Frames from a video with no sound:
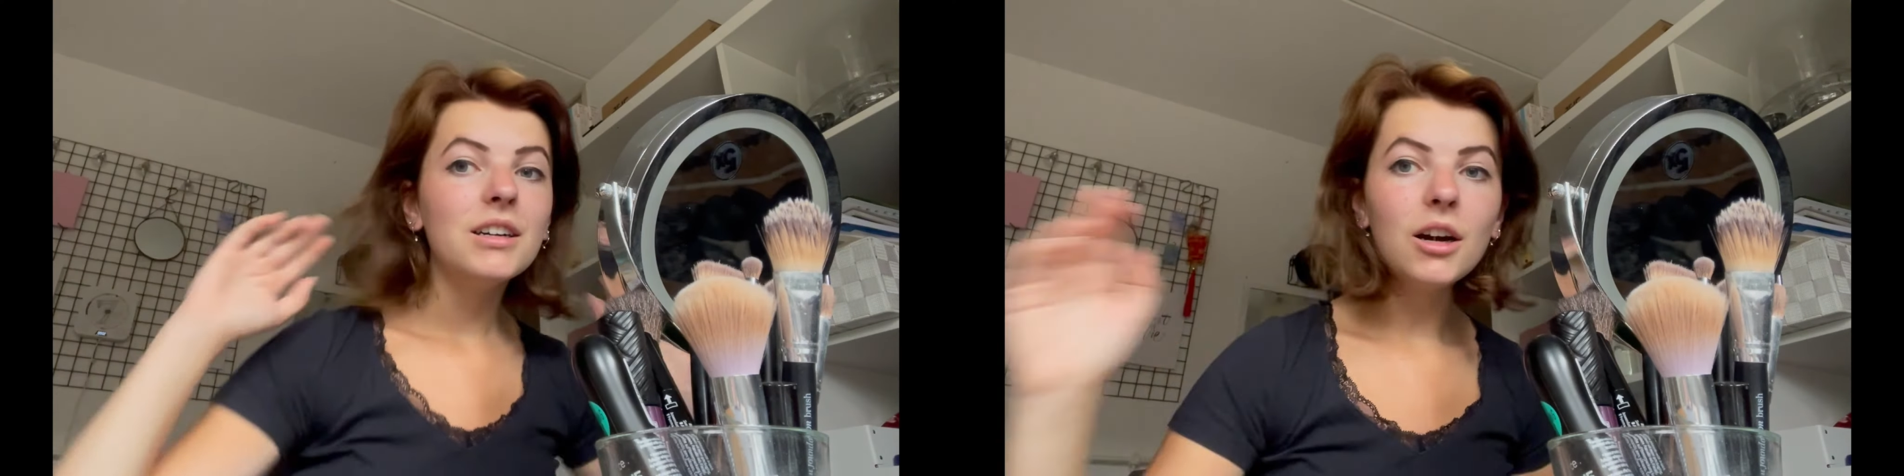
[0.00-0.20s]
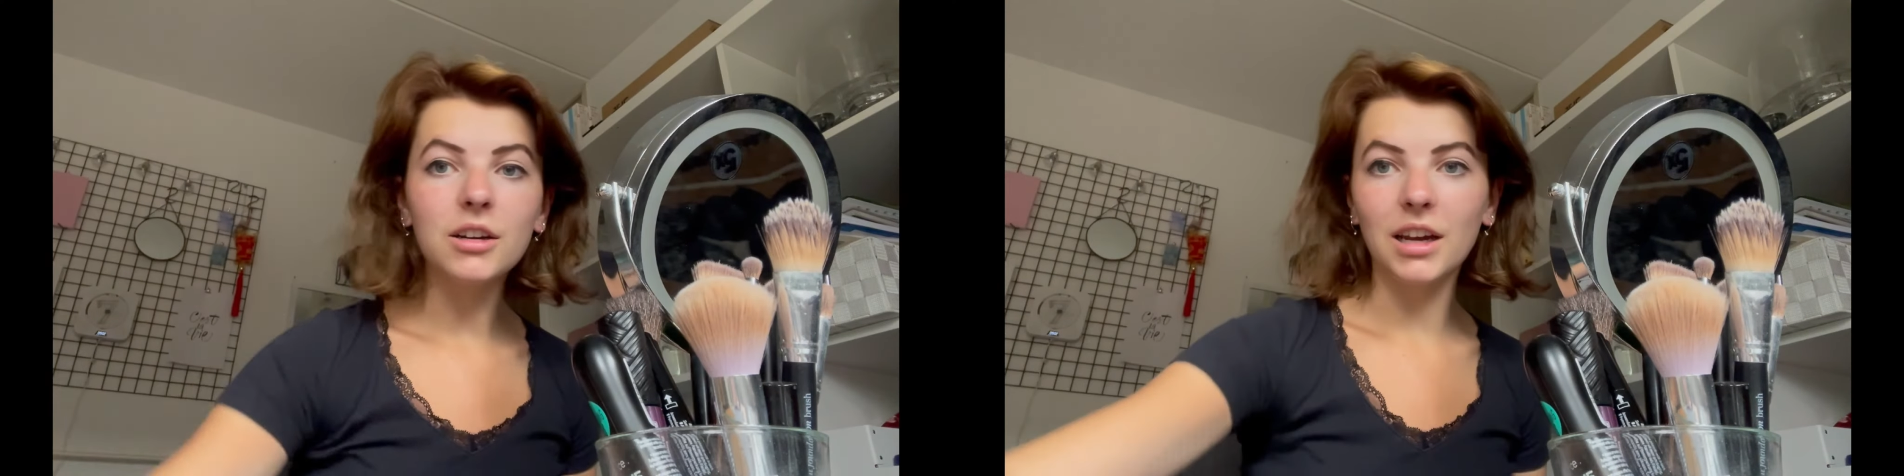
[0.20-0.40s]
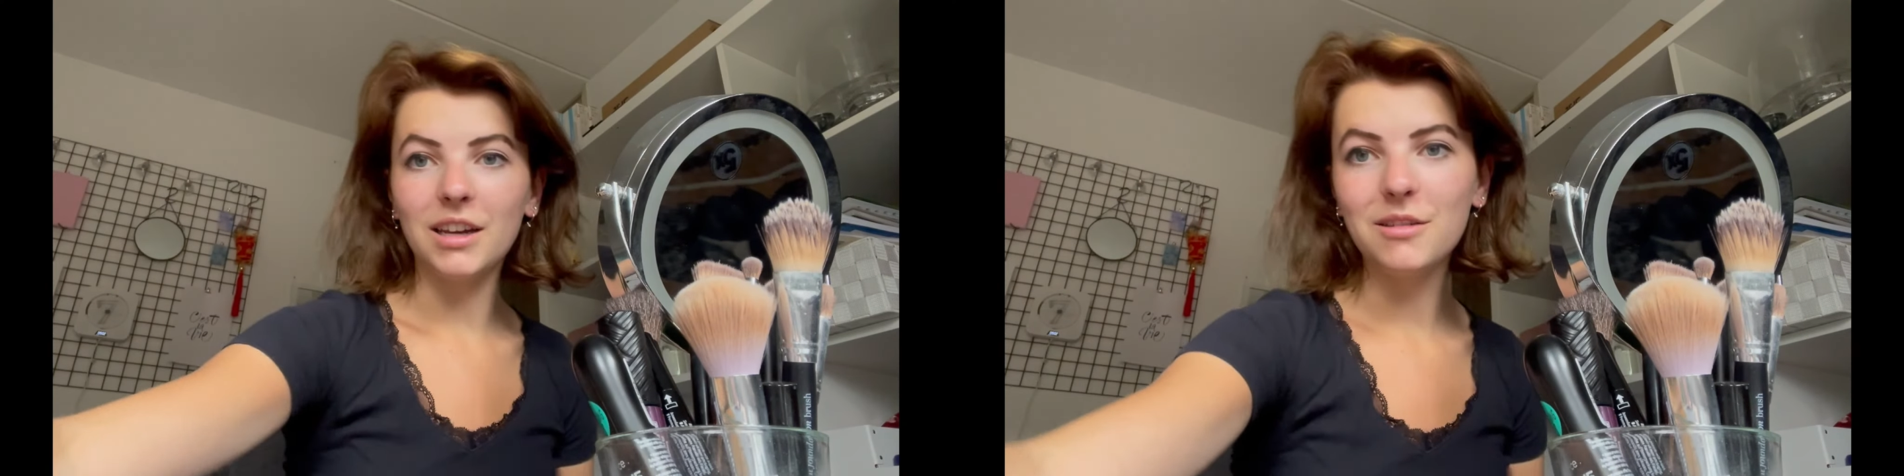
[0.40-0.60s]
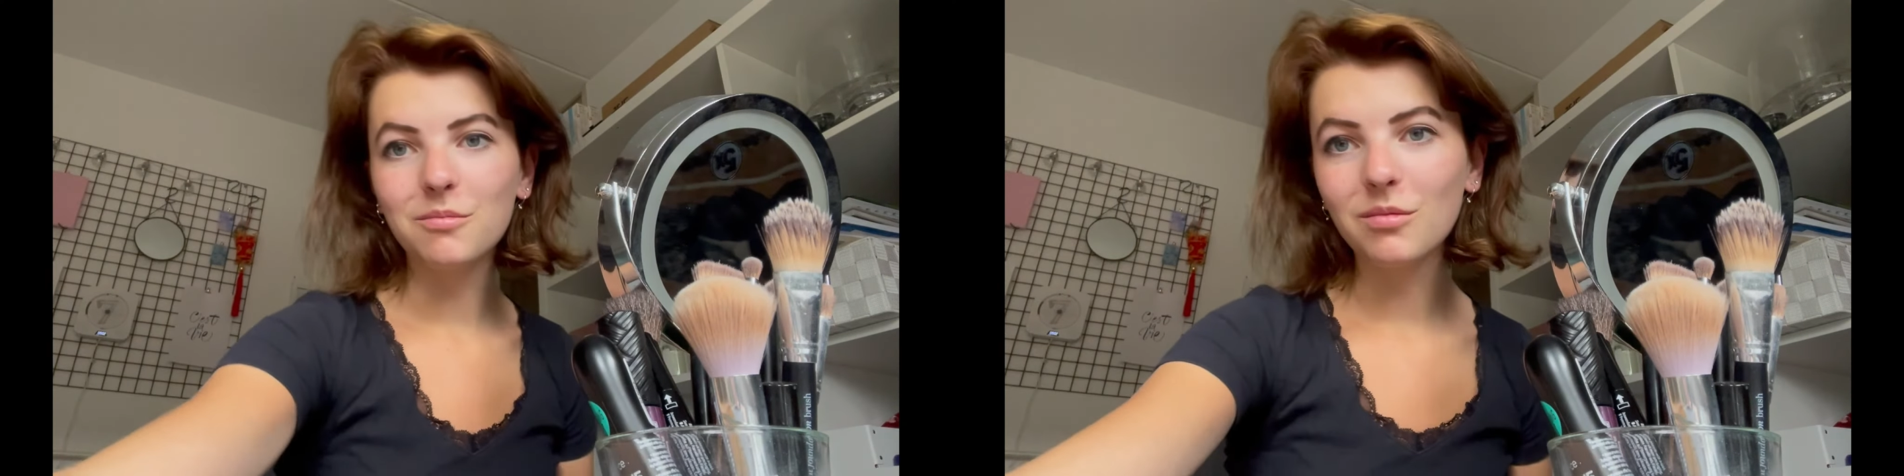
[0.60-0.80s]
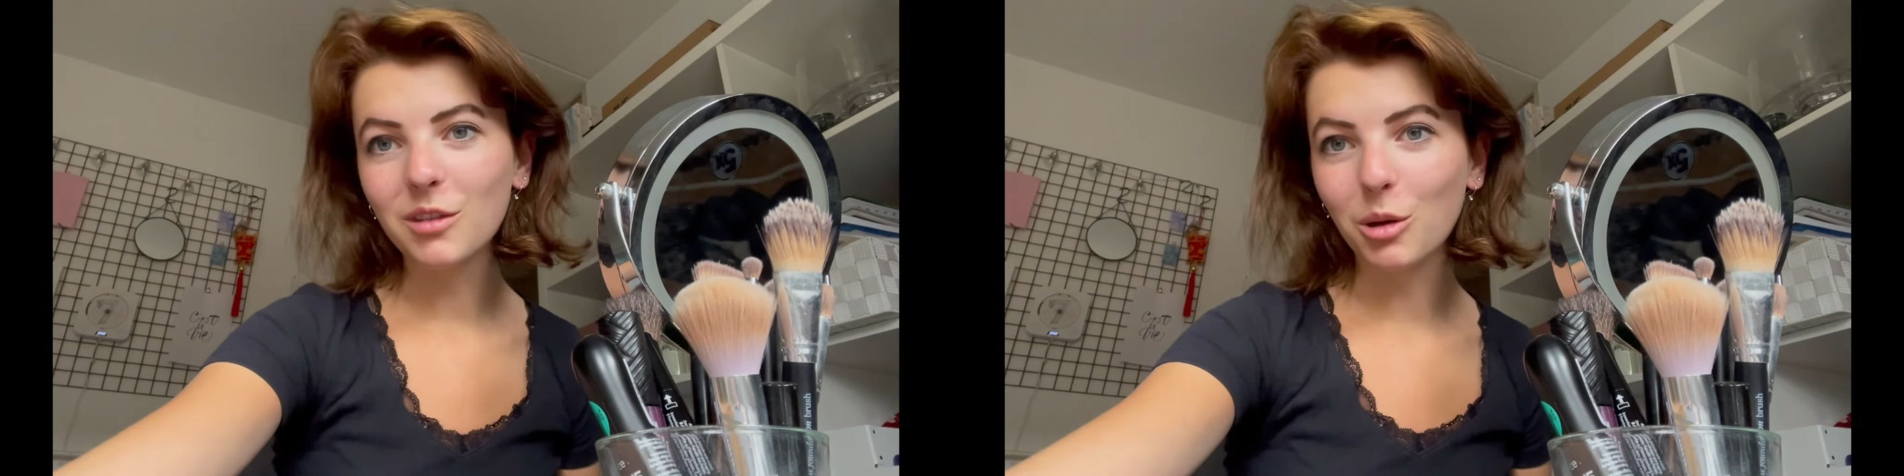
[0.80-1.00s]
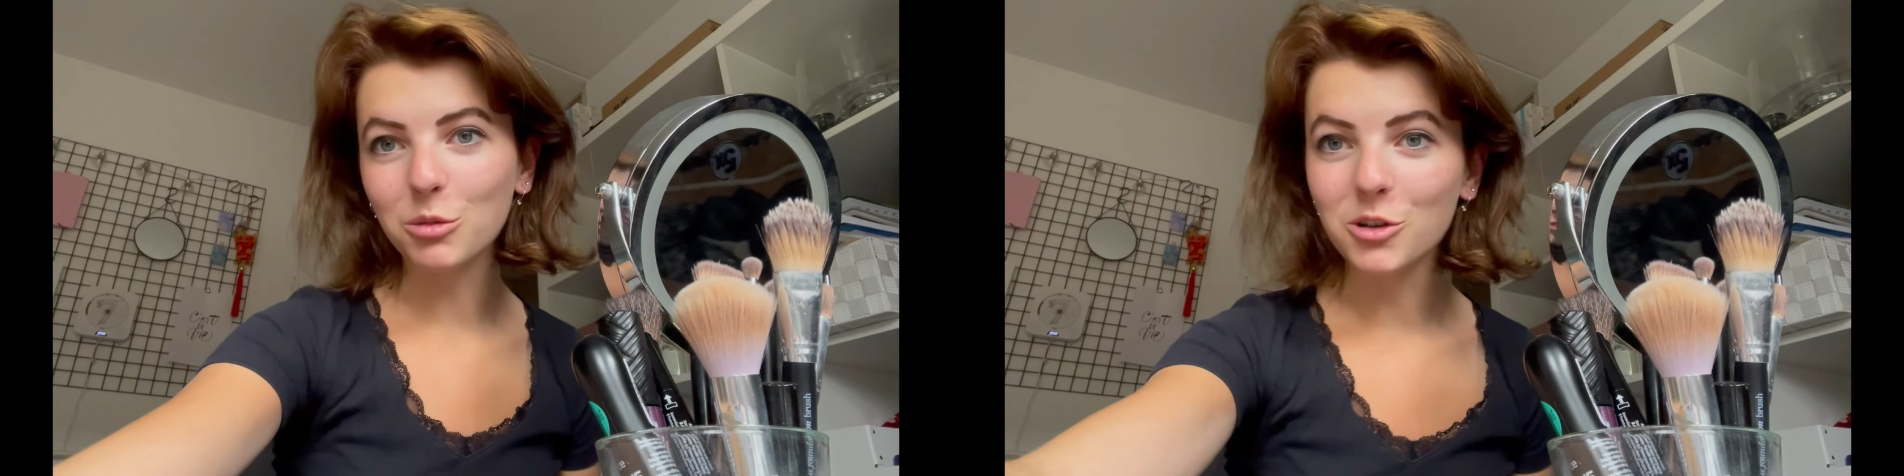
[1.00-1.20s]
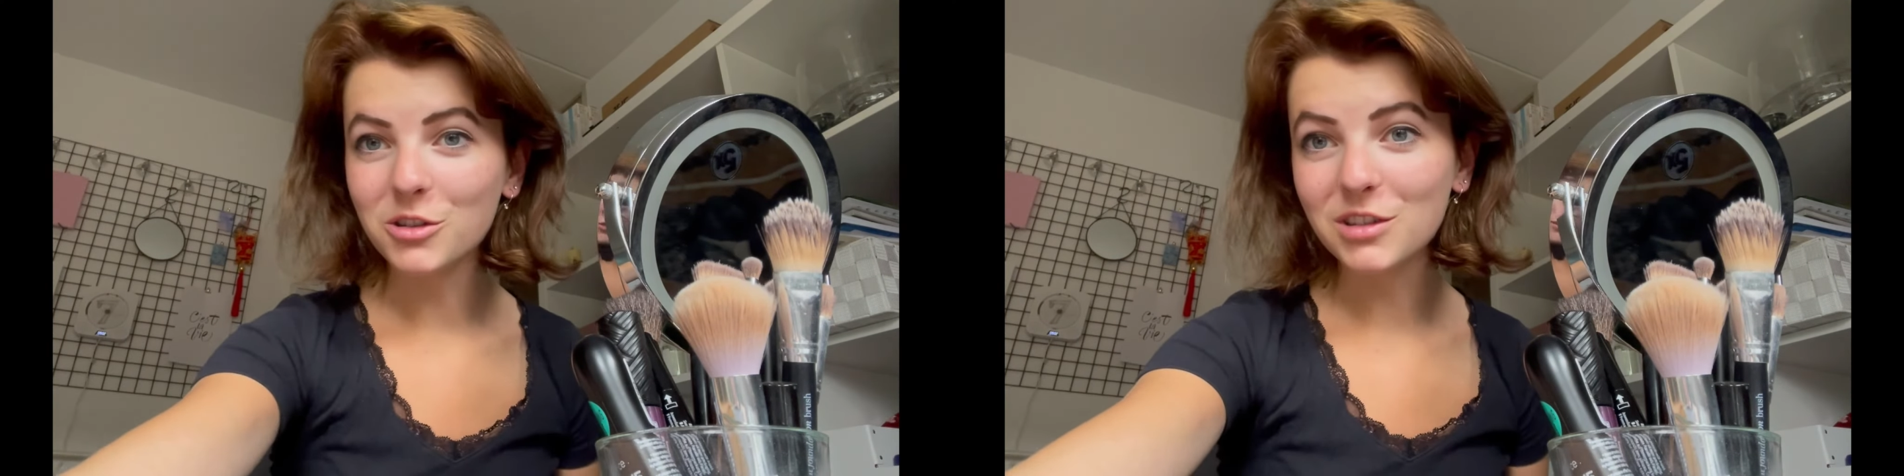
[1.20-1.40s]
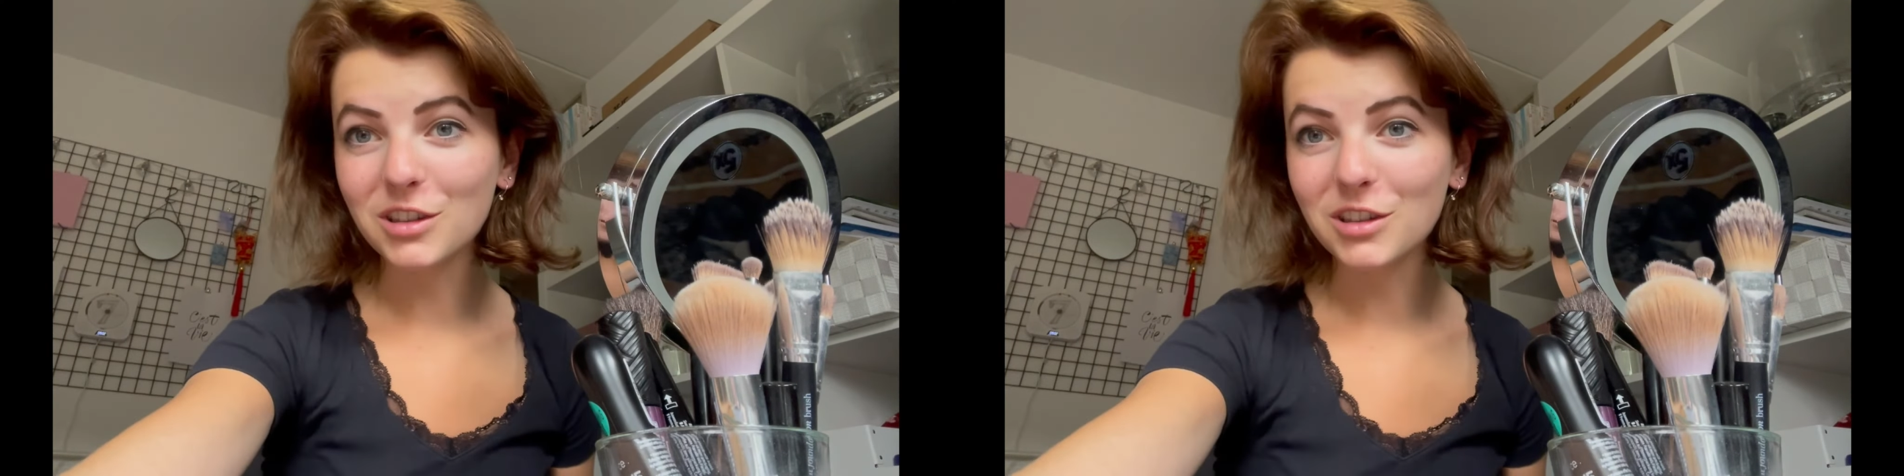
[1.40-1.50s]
Okay, I'm going to